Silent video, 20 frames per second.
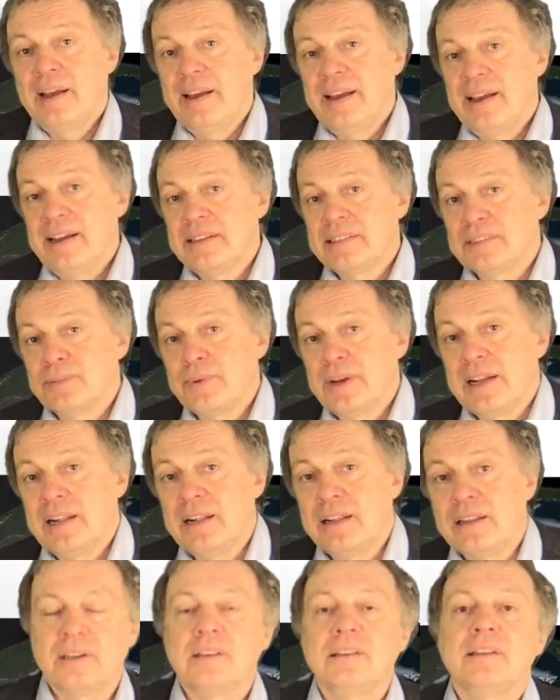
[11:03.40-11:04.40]
as
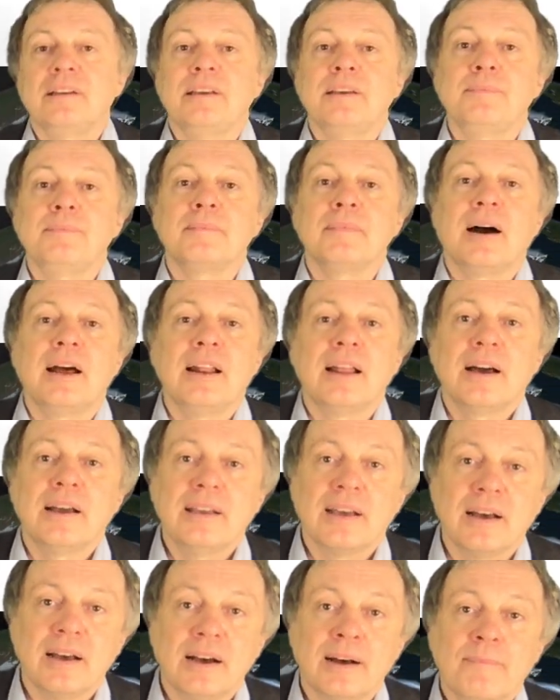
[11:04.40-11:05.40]
well in the
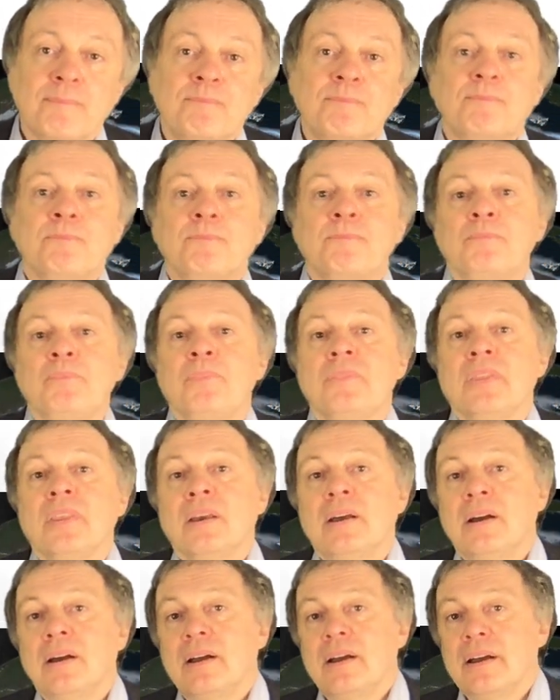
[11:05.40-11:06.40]
Himalaya
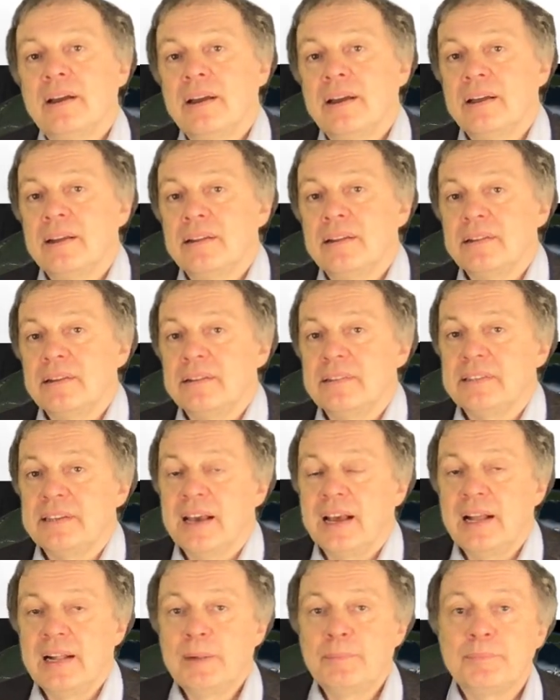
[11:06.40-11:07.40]
and in the
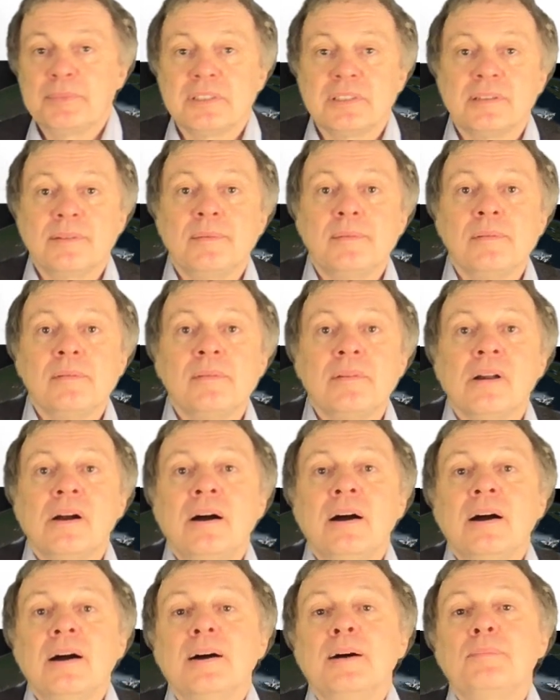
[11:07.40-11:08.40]
Alps,
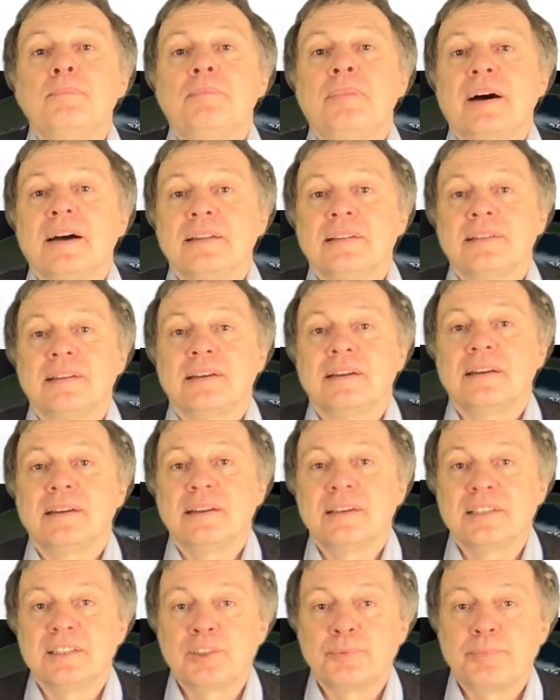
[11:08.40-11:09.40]
but
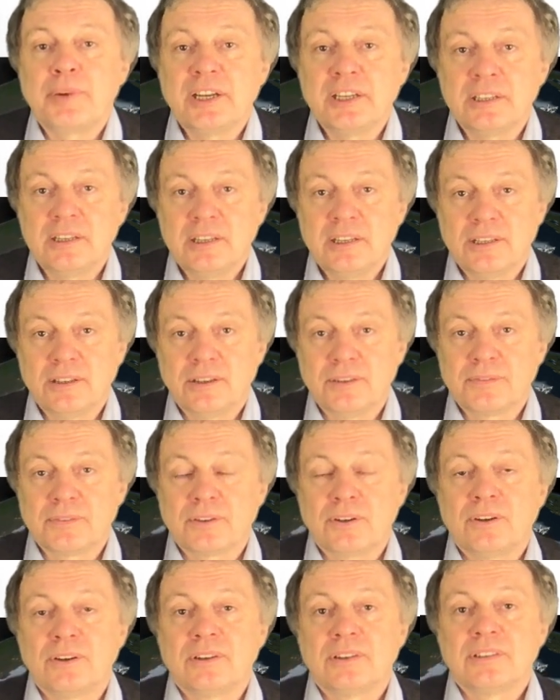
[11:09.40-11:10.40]
especially, of
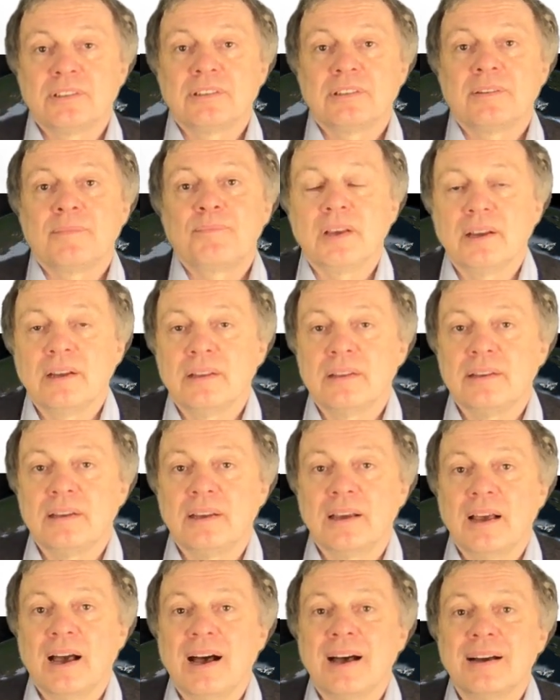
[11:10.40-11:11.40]
course, in
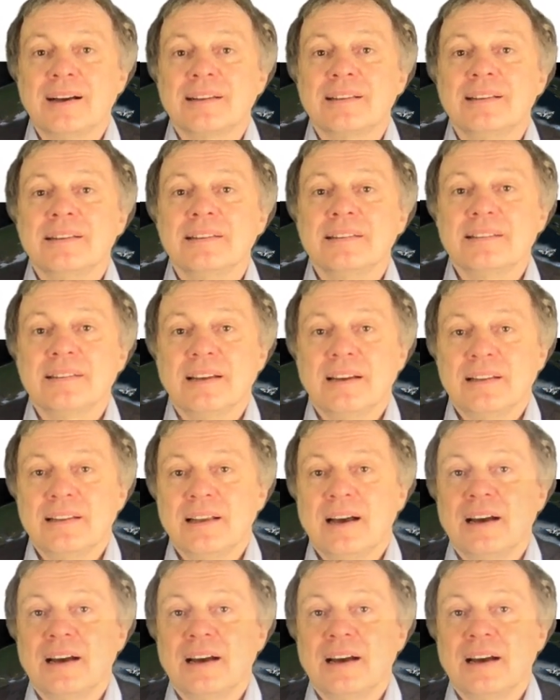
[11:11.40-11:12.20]
the Arctic and